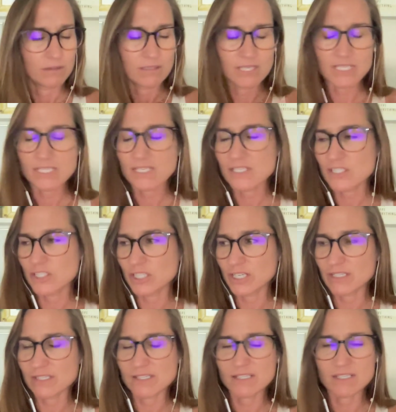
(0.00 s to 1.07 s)
This is
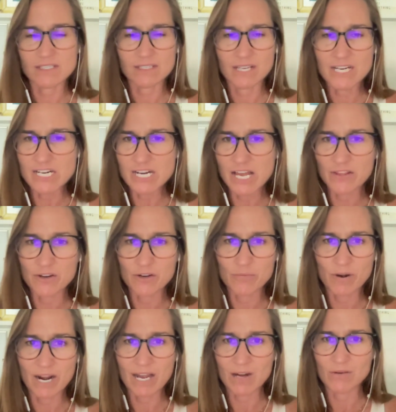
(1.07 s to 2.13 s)
just another
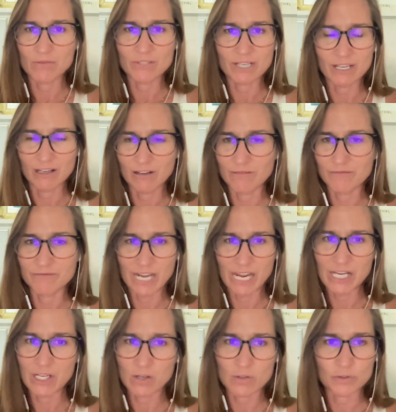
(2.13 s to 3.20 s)
round of
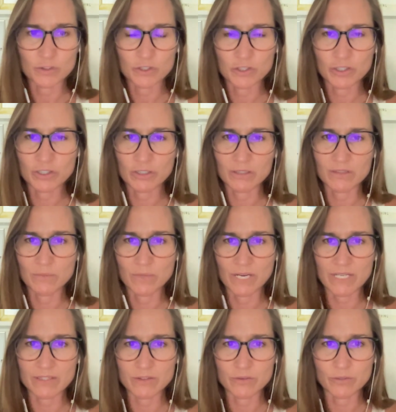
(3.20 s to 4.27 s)
diet culture, is what
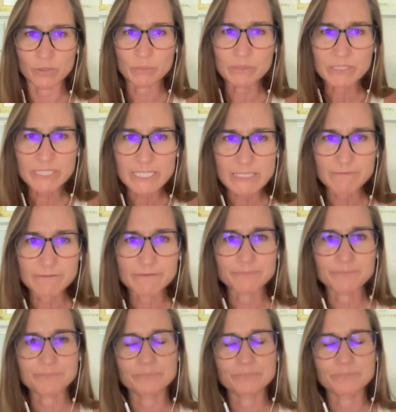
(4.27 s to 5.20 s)
I truly believe.